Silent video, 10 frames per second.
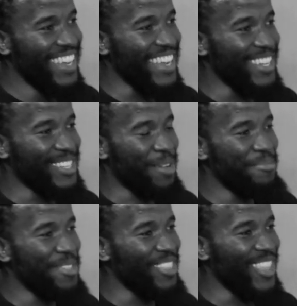It's
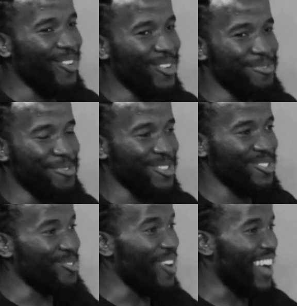something that was forced
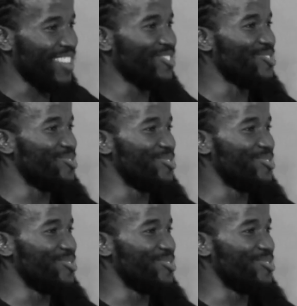to us to